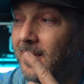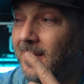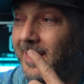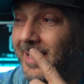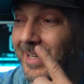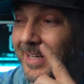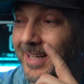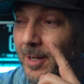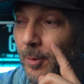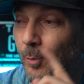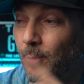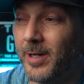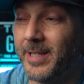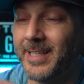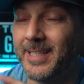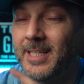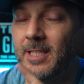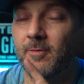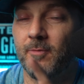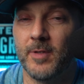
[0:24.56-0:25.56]
and I want
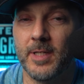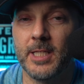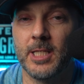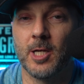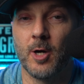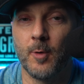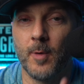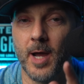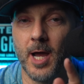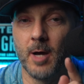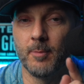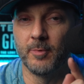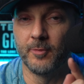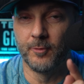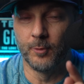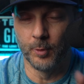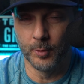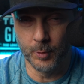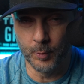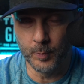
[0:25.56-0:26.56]
to get a video out
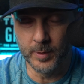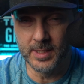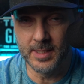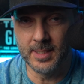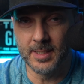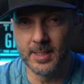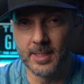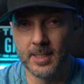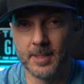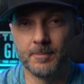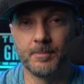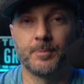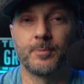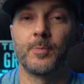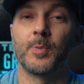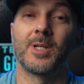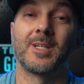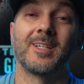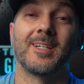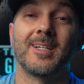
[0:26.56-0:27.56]
before the weekend
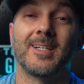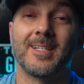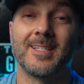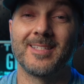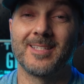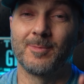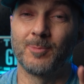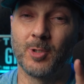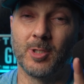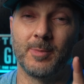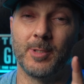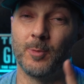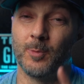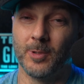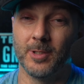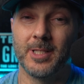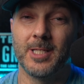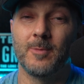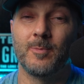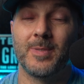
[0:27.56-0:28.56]
because I'm going to be
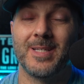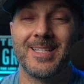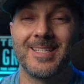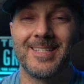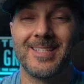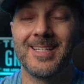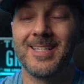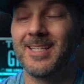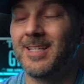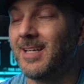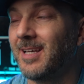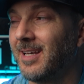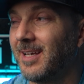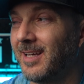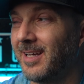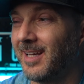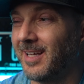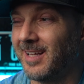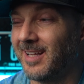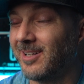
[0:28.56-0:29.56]
really busy,
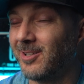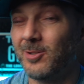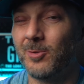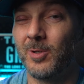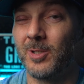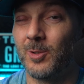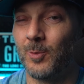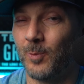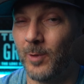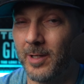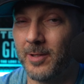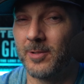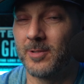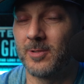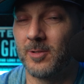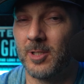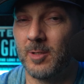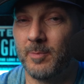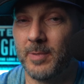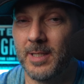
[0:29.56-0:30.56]
and I don't know what the weather is
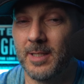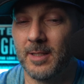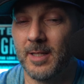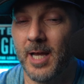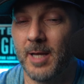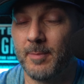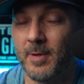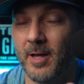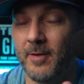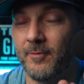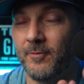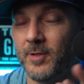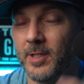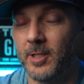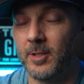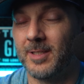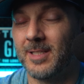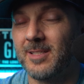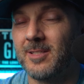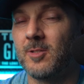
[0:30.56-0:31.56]
going to be like. But I
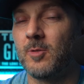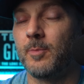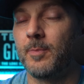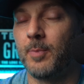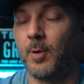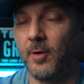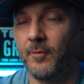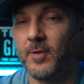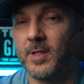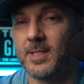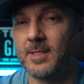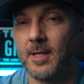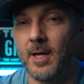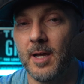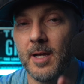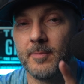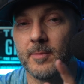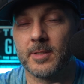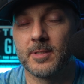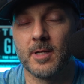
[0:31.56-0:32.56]
figured this is a perfect
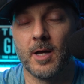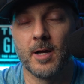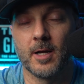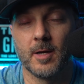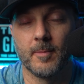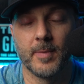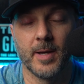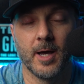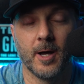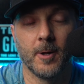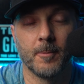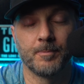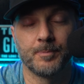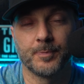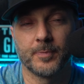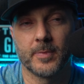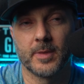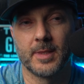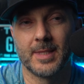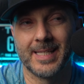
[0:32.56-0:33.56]
time to talk about
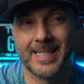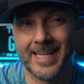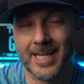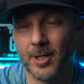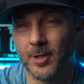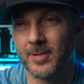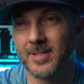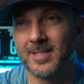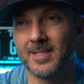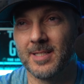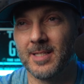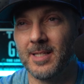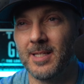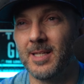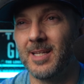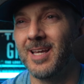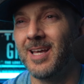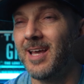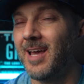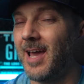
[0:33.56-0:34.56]
the
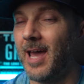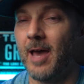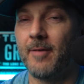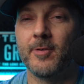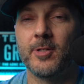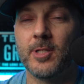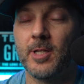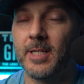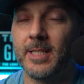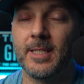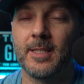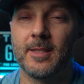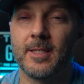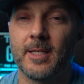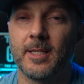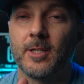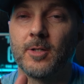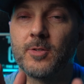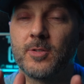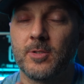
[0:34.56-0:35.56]
LC. Haven't done
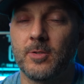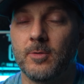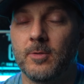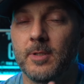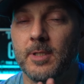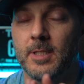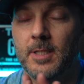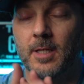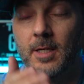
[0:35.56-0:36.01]
anything else to it